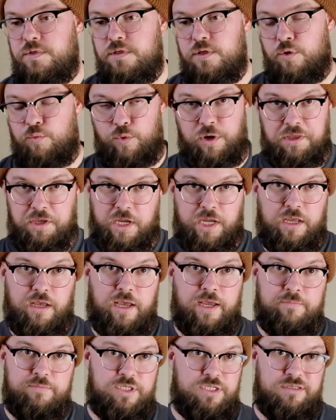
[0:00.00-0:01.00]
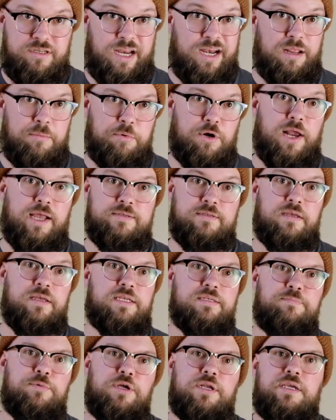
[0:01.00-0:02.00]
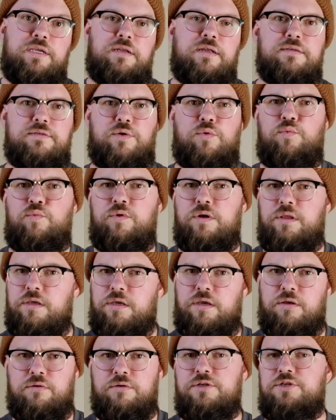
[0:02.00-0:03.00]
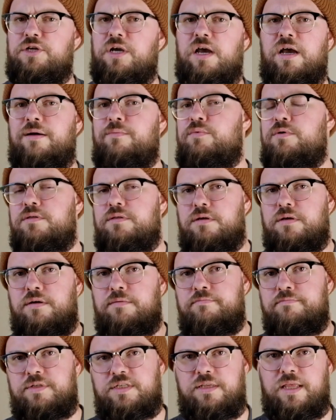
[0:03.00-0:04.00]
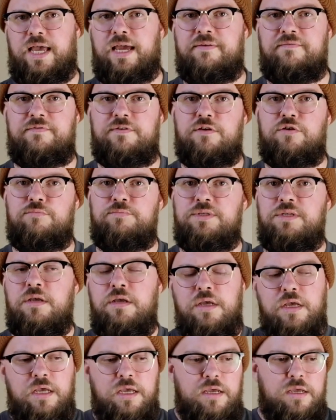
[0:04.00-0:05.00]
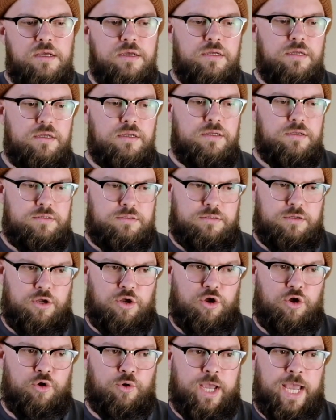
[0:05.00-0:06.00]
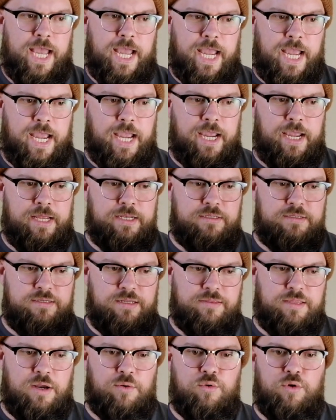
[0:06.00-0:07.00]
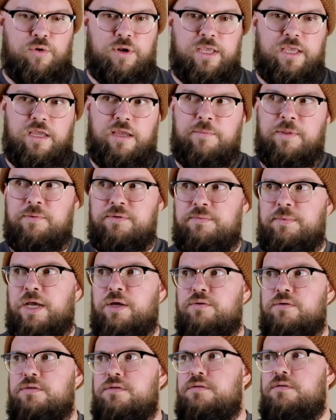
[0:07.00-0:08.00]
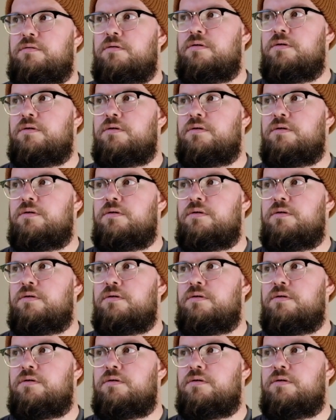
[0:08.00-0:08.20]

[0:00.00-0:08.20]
really just any process, but he does a really killer job with slide films. So I sent that roll to him. That was about